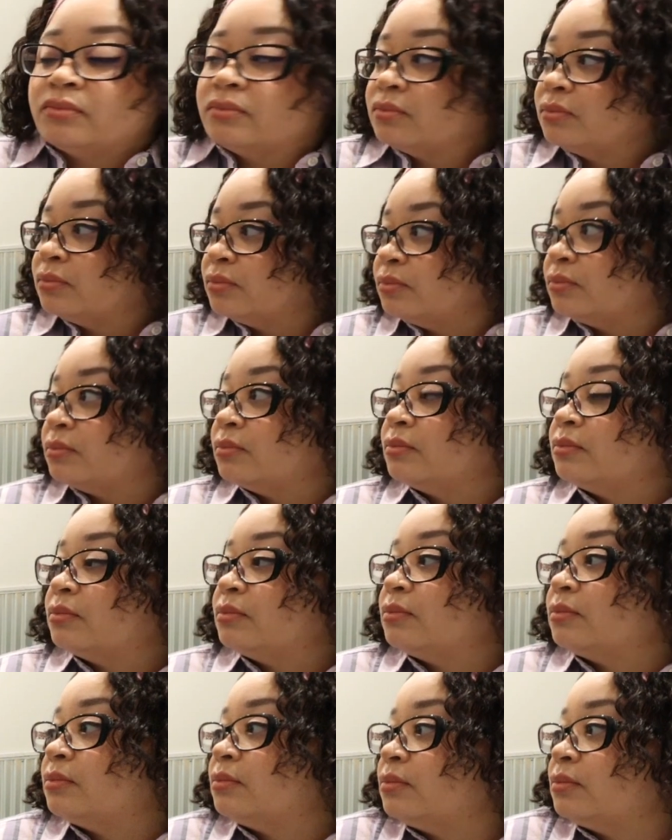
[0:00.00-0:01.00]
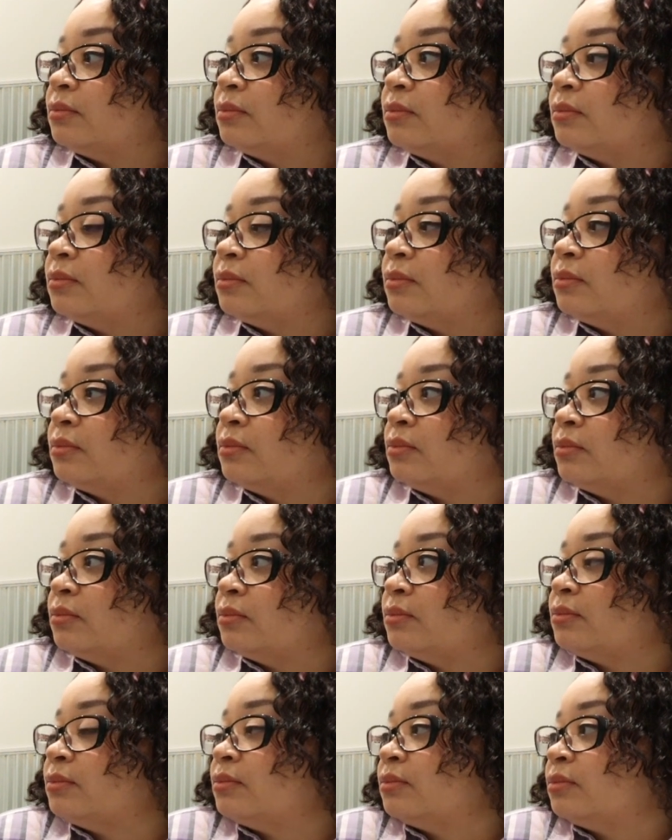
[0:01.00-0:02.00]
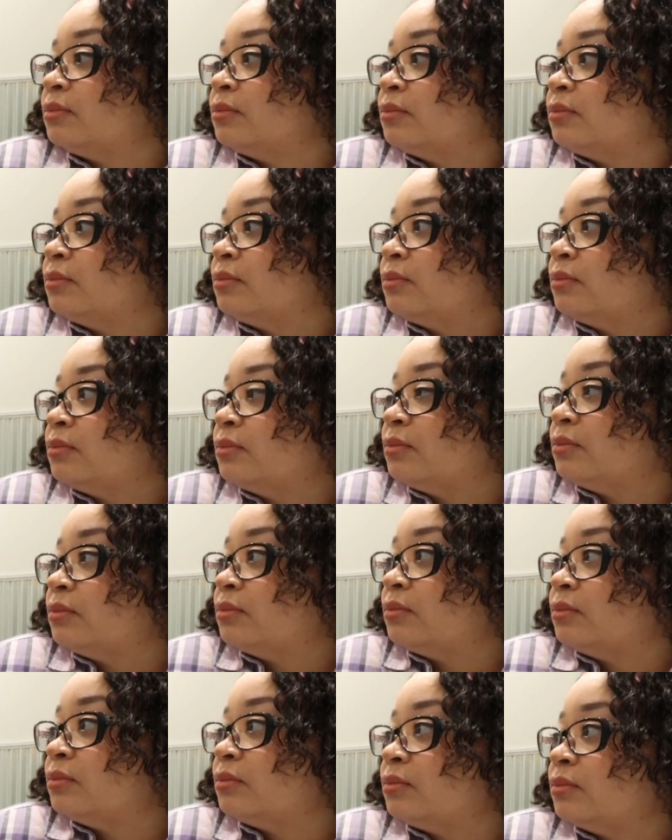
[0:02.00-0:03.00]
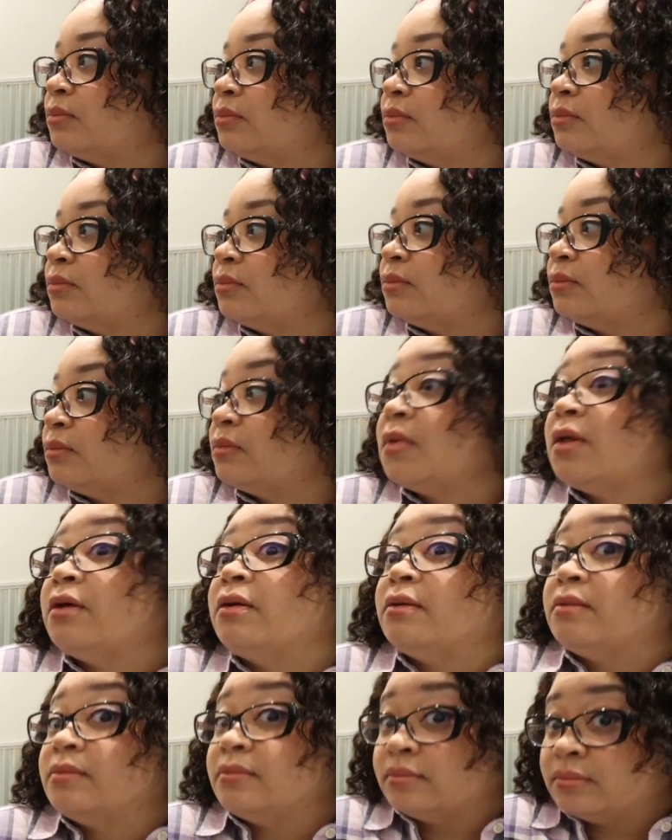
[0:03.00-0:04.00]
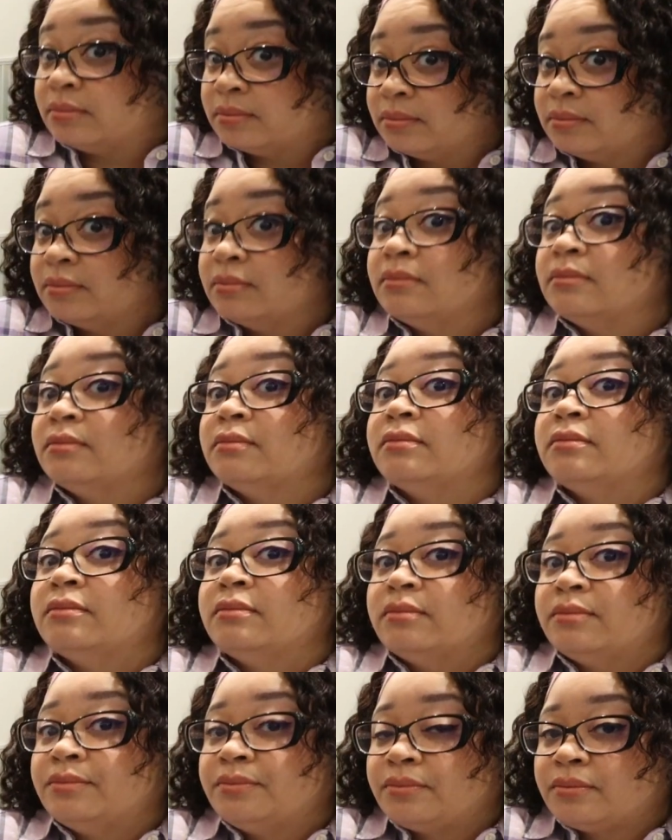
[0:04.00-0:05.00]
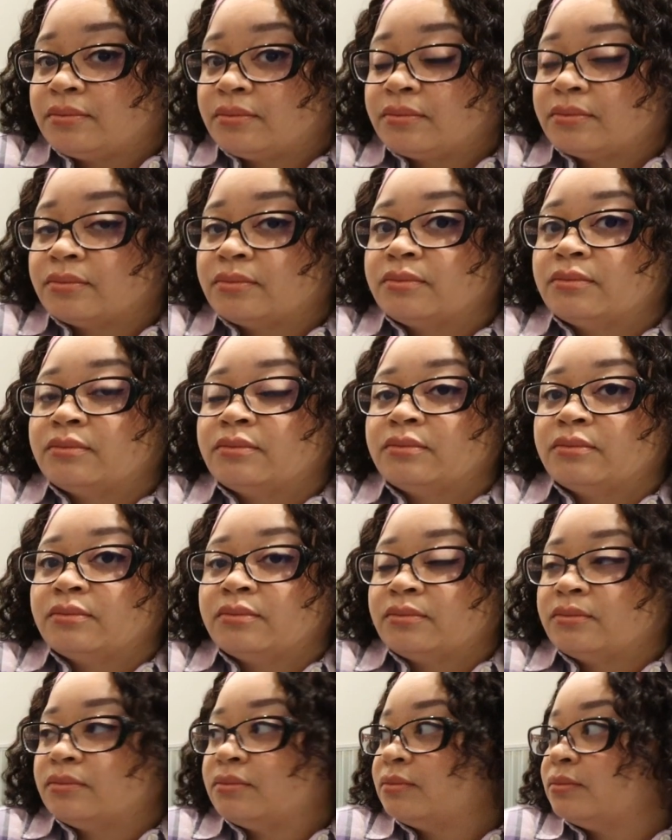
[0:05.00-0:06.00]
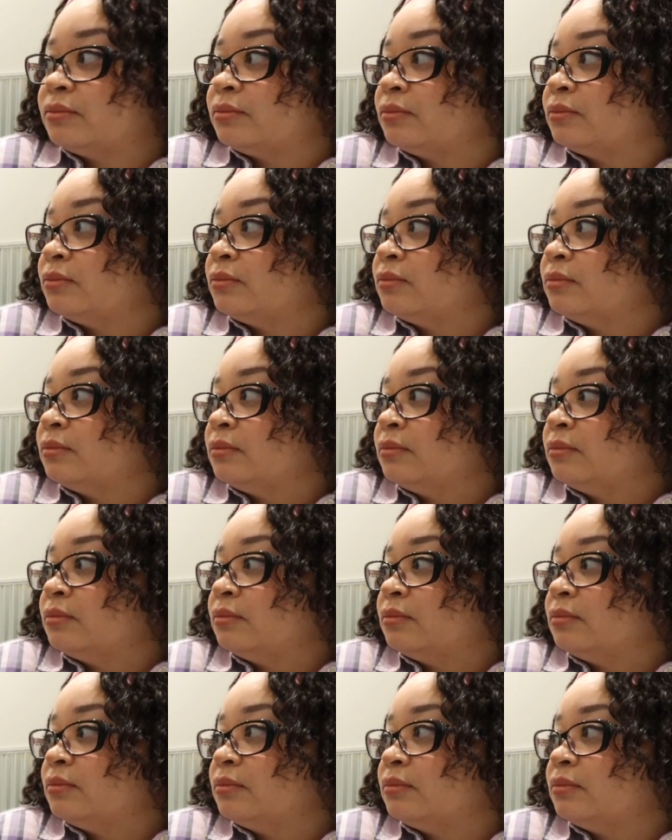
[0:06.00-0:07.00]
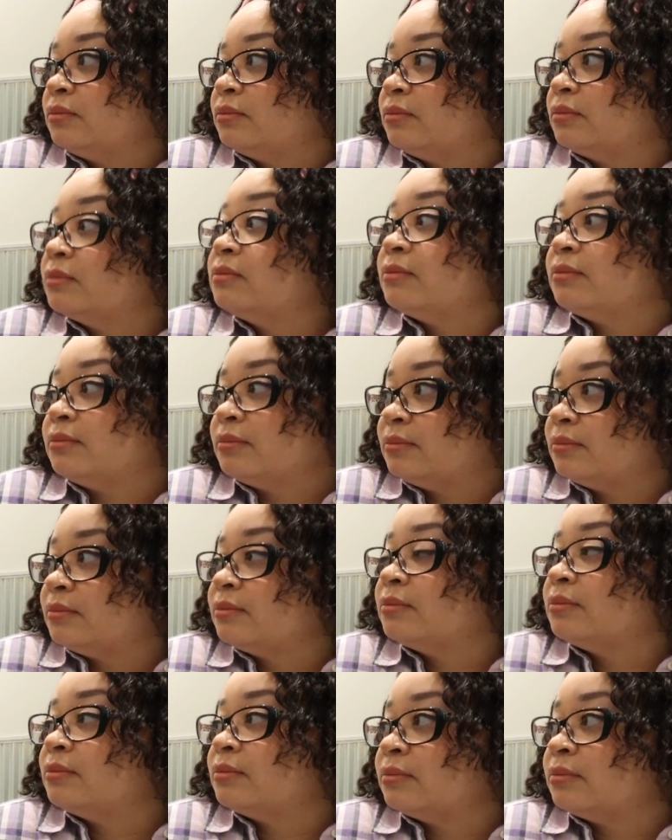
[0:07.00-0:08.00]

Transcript: [no speech]